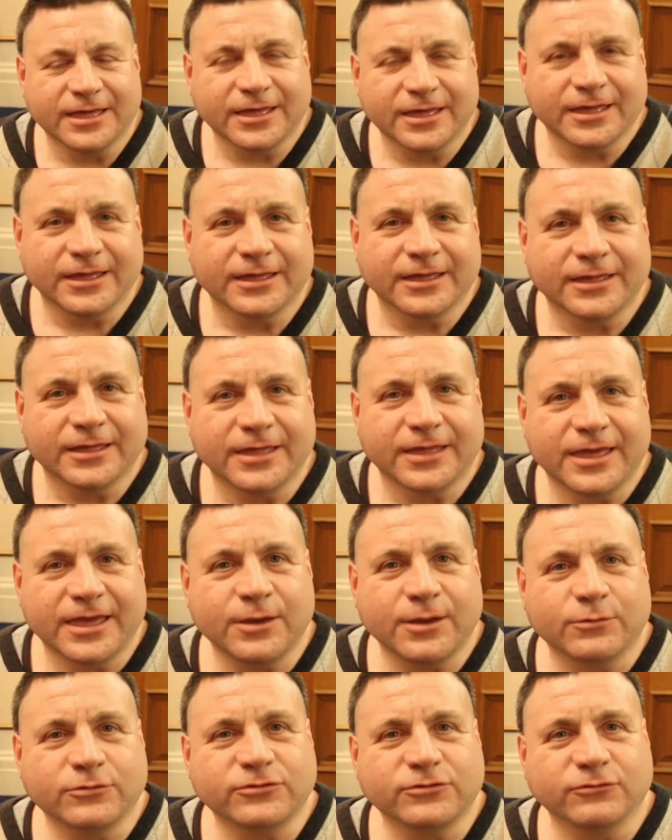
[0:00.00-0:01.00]

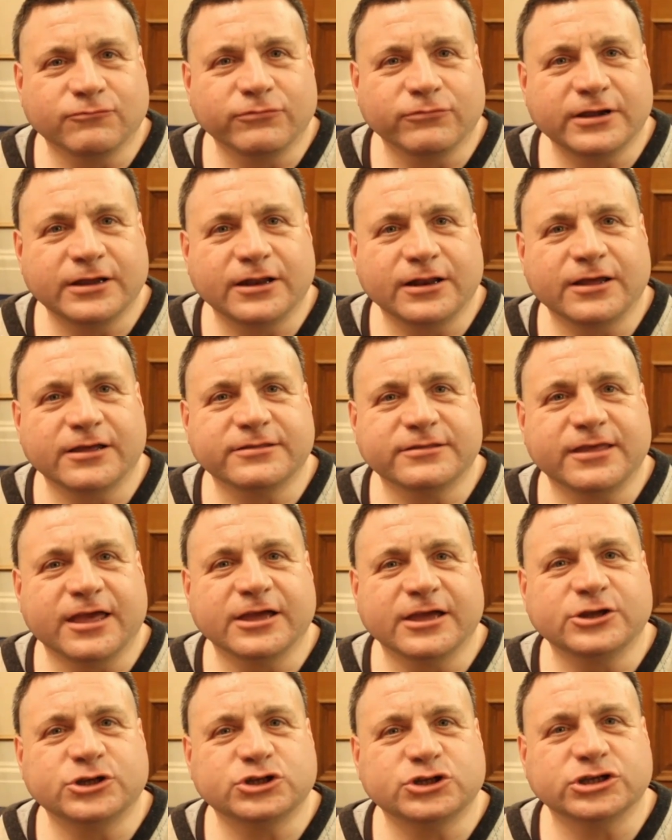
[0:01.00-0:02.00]
It was a
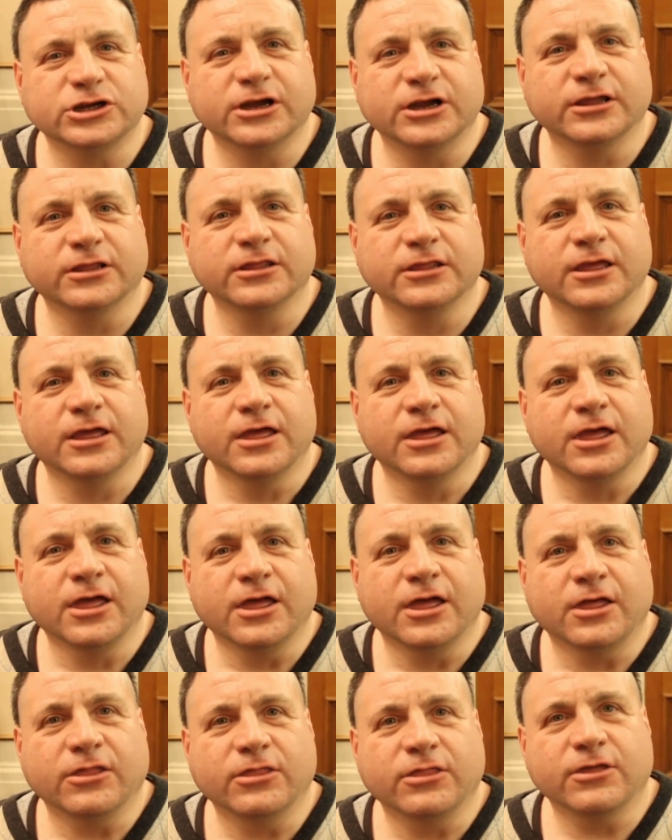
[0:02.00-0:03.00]
realization
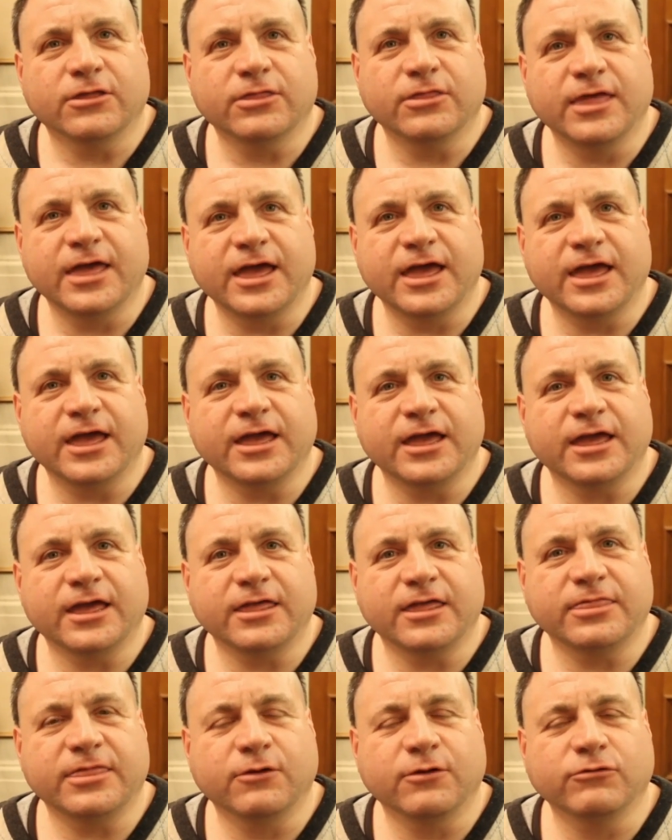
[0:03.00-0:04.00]
that
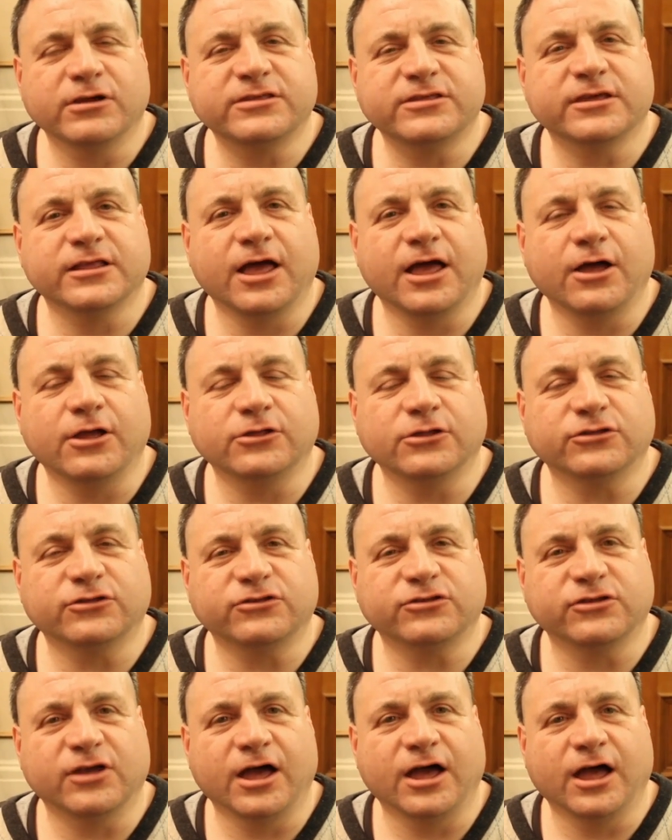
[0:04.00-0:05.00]
there is an
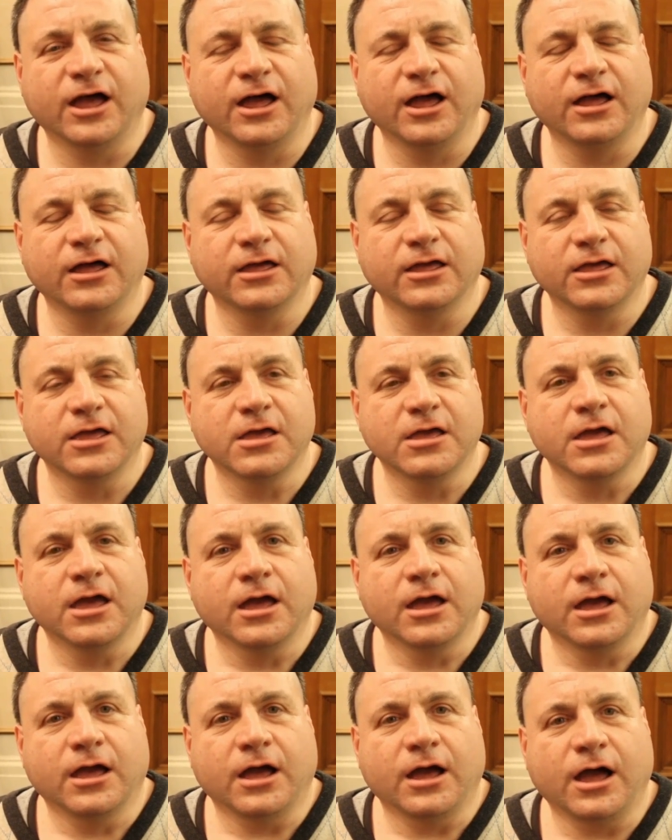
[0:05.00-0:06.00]
answer.
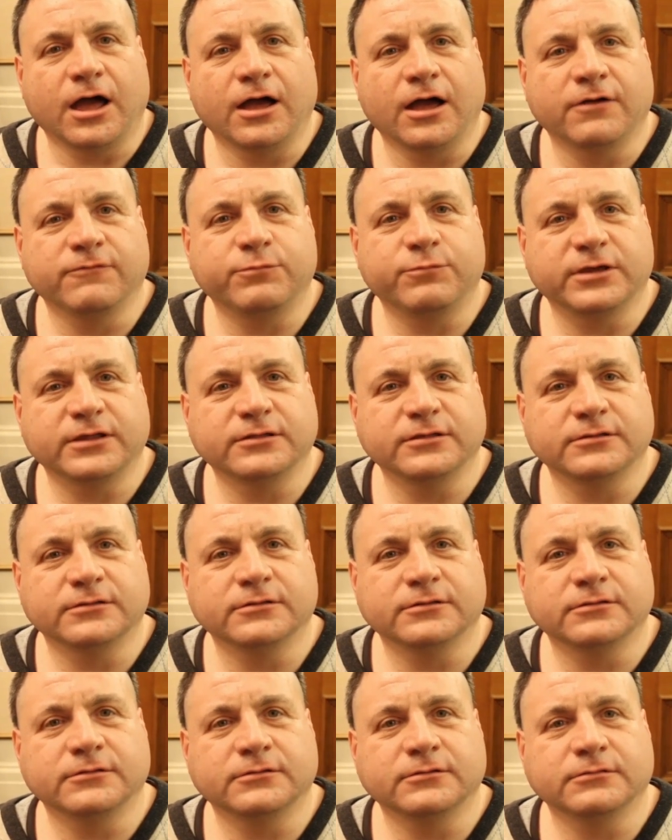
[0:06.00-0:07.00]
I've
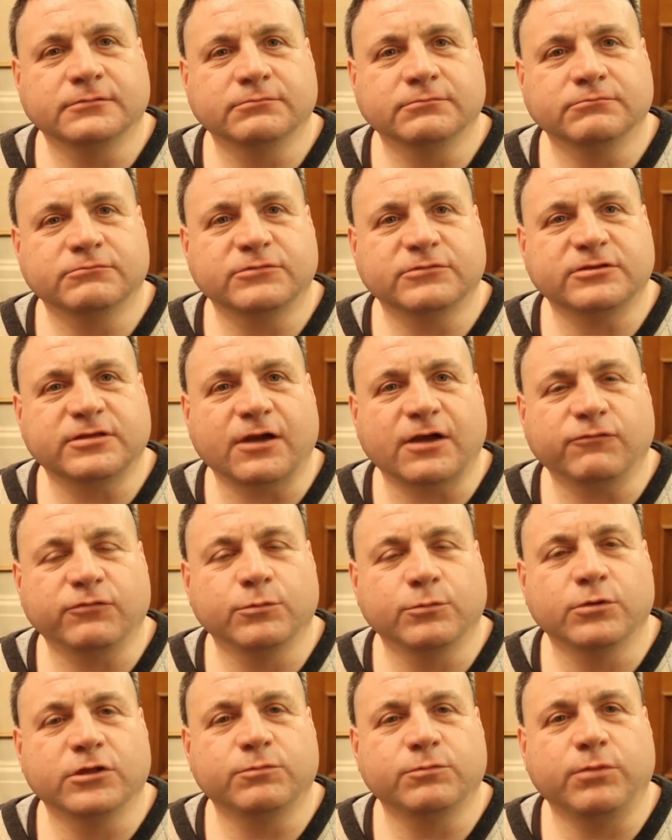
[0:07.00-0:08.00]
been
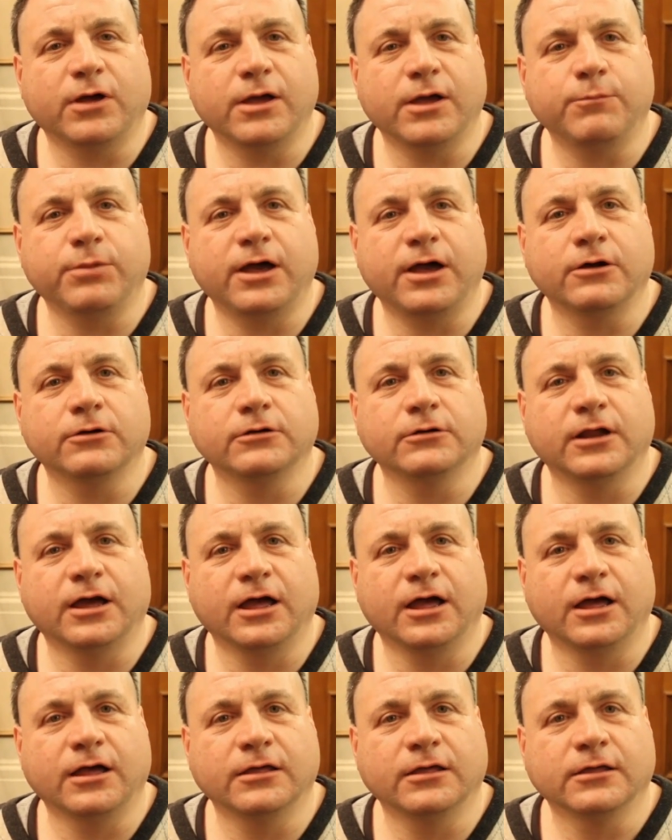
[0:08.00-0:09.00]
suffering with
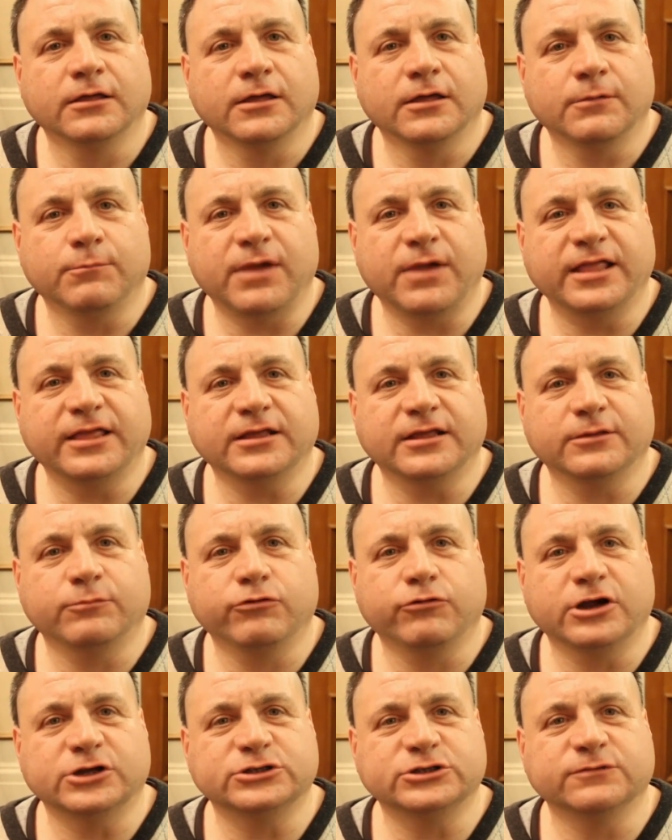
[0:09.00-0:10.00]
bipolar, manic
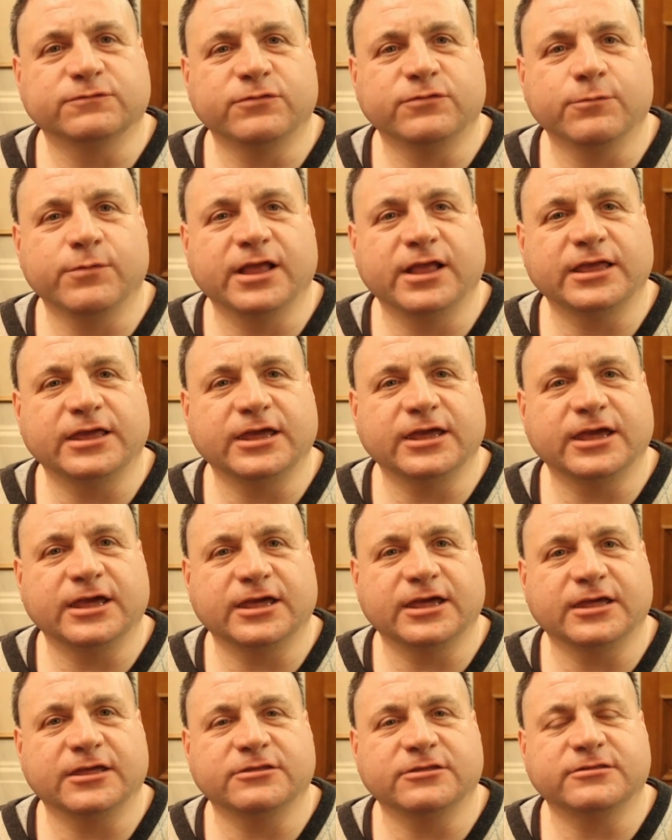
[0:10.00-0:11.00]
depression for many
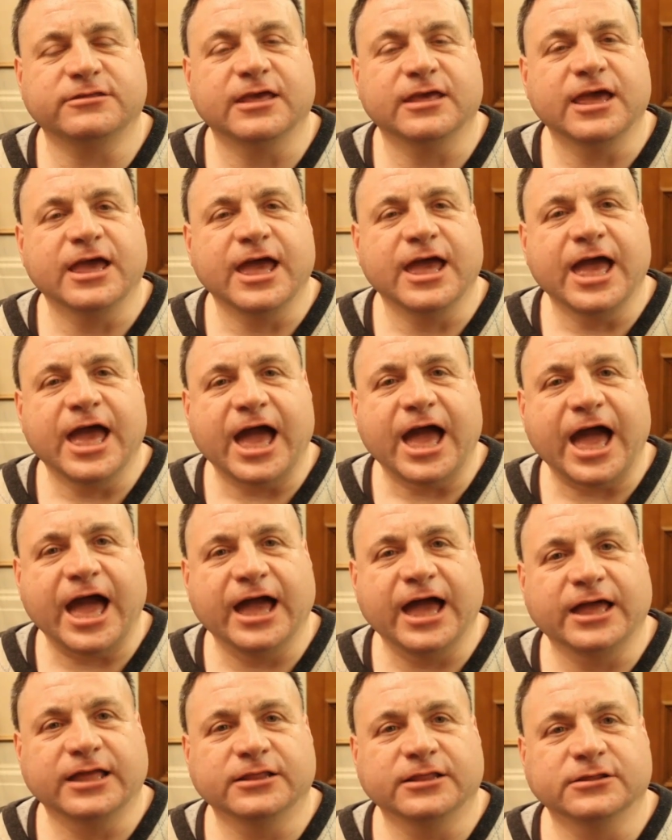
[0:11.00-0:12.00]
years,
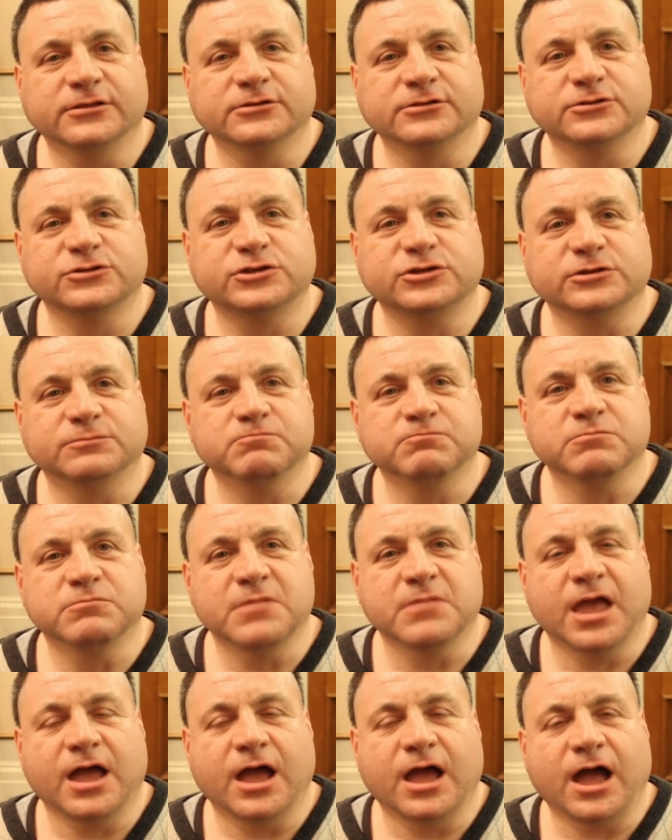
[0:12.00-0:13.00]
and
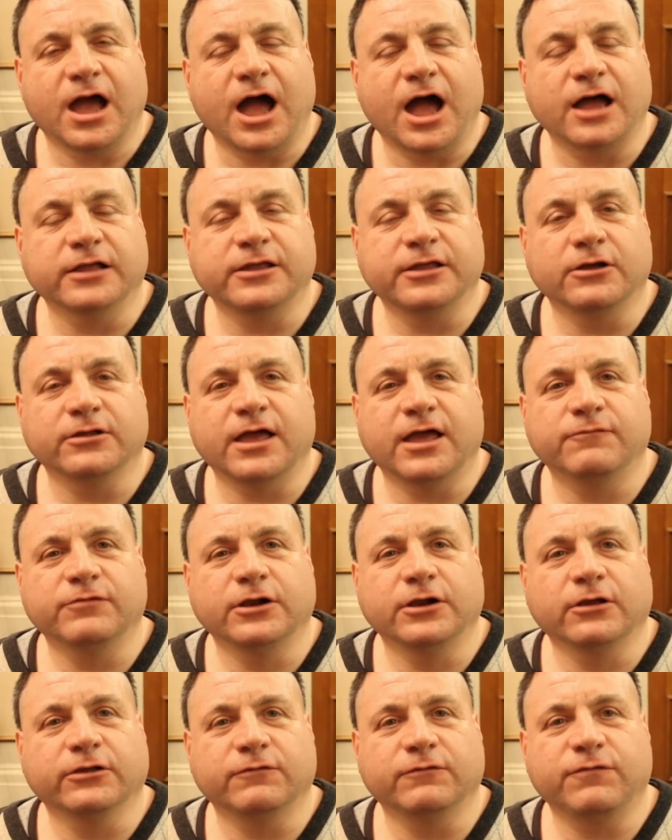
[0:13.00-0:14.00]
I don't have a
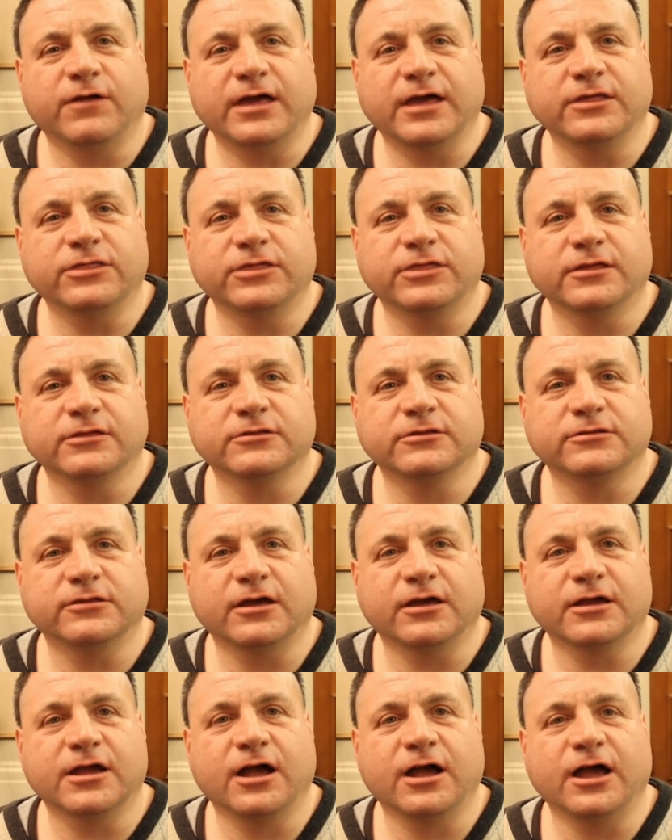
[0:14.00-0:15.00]
lot of faith in
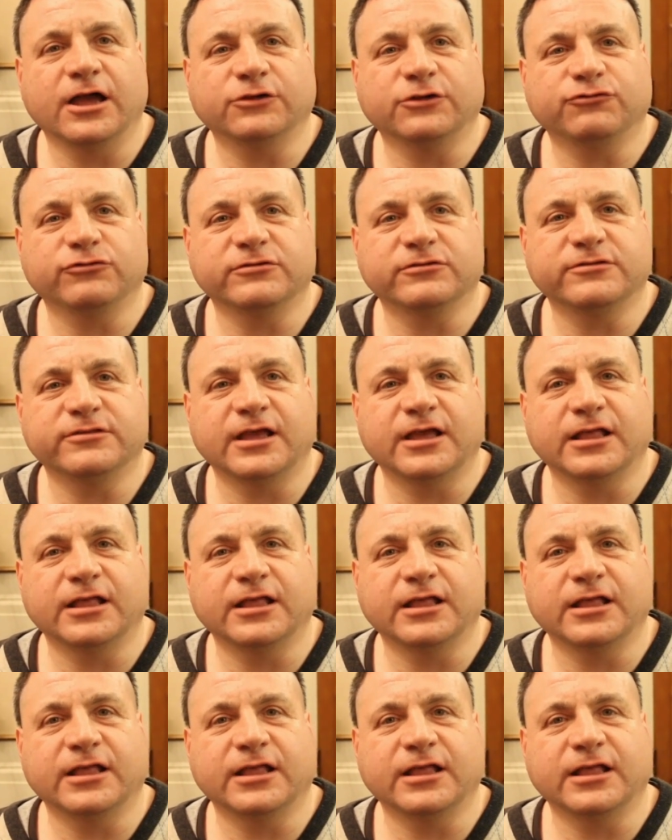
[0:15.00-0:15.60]
psychiatrists